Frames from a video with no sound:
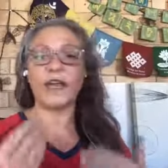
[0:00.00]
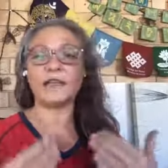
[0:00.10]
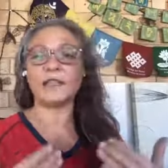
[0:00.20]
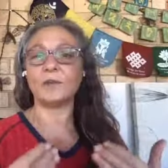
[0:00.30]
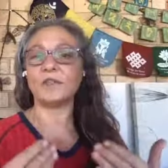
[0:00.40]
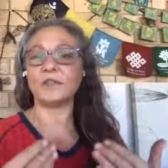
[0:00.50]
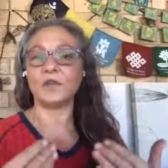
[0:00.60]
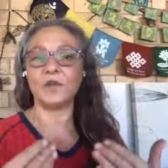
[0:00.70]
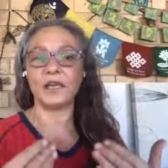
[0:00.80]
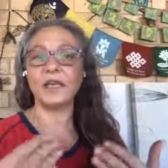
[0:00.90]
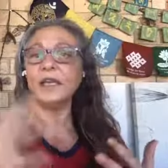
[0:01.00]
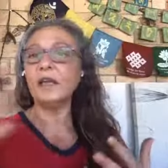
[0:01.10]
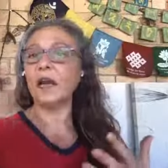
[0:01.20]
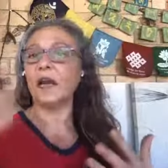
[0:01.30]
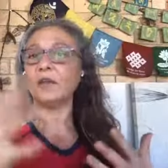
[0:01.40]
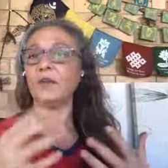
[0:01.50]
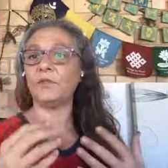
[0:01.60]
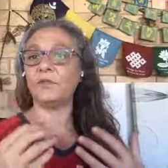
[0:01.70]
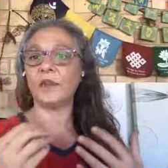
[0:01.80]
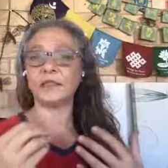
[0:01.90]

As I was talking, I flicked